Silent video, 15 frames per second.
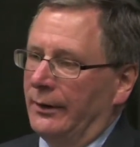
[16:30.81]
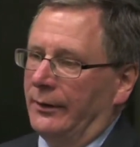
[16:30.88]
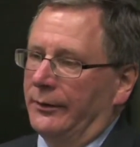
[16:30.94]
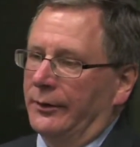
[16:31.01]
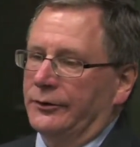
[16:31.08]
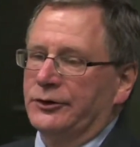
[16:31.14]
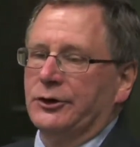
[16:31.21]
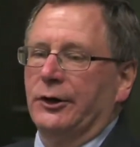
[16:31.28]

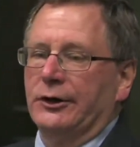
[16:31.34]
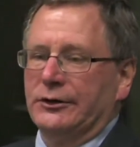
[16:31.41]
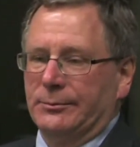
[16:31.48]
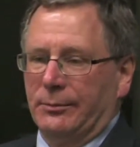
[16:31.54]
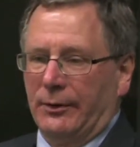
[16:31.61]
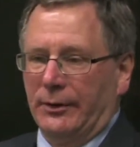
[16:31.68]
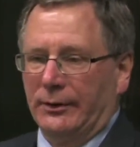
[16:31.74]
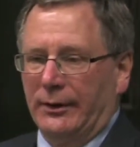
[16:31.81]
their church
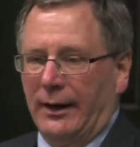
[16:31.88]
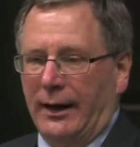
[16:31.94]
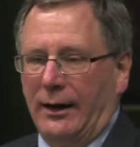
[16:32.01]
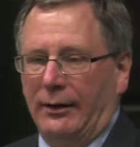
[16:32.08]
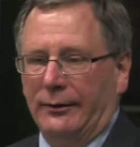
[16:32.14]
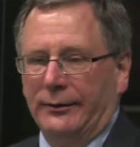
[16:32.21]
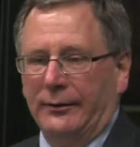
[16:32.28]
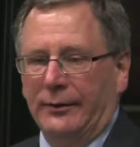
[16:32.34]
burned
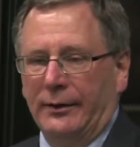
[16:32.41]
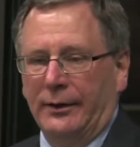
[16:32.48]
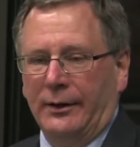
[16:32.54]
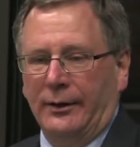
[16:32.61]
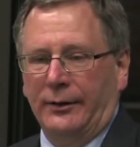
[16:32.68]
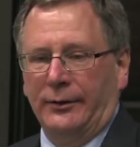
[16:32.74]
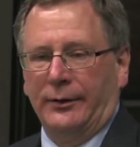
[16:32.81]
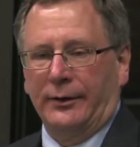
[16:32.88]
down,
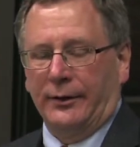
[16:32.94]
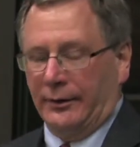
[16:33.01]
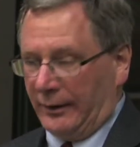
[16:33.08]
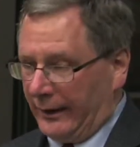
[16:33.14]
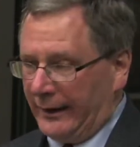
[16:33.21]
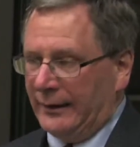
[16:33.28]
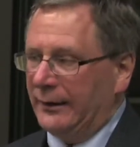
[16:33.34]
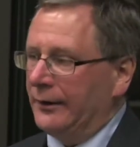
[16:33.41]
their
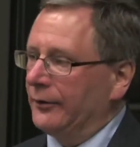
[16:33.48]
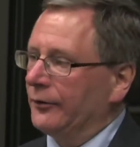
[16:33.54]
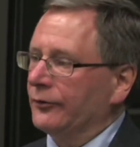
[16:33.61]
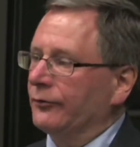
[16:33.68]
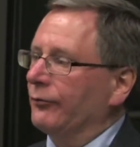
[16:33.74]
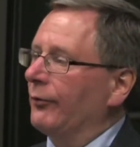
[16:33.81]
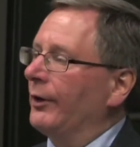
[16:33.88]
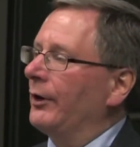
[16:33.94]
lay leaders
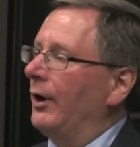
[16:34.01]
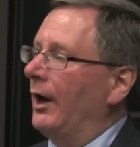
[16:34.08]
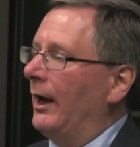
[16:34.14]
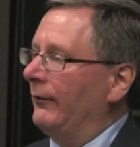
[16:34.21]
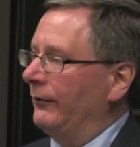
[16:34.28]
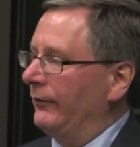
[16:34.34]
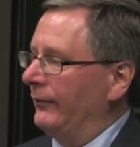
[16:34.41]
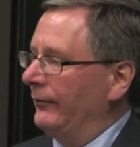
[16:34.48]
run
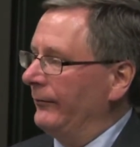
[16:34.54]
off,